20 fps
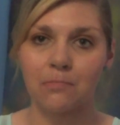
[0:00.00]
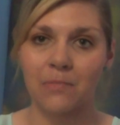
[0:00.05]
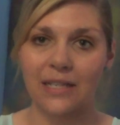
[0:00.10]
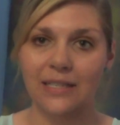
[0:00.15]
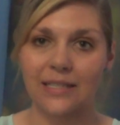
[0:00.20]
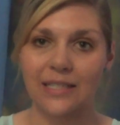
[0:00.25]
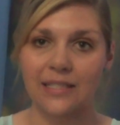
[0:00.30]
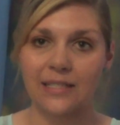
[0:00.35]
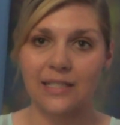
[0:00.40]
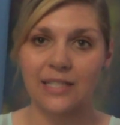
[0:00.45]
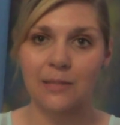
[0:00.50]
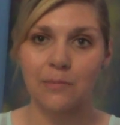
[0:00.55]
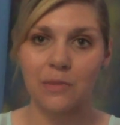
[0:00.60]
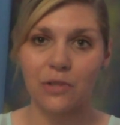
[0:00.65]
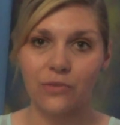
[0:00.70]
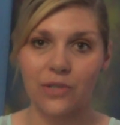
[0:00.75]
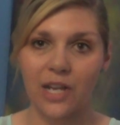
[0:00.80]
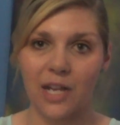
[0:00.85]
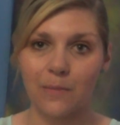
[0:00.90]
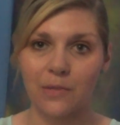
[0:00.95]
My sister's
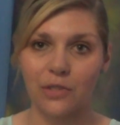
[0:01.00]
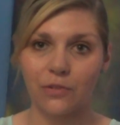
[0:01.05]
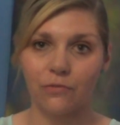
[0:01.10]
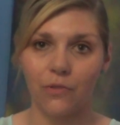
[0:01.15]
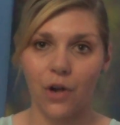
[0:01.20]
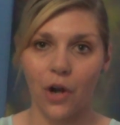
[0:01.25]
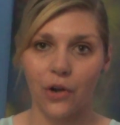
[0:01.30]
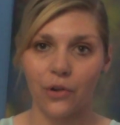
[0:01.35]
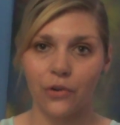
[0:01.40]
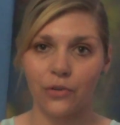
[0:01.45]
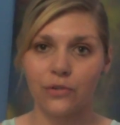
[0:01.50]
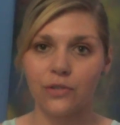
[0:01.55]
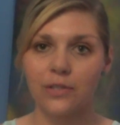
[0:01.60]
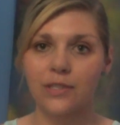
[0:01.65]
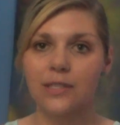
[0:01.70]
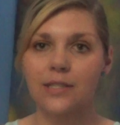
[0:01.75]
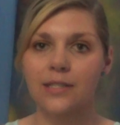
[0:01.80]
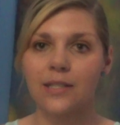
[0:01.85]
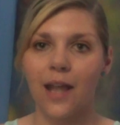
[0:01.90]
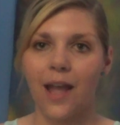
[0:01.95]
middle name is
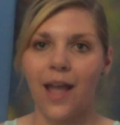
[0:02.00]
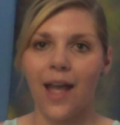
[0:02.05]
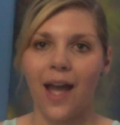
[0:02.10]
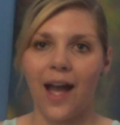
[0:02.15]
Rose.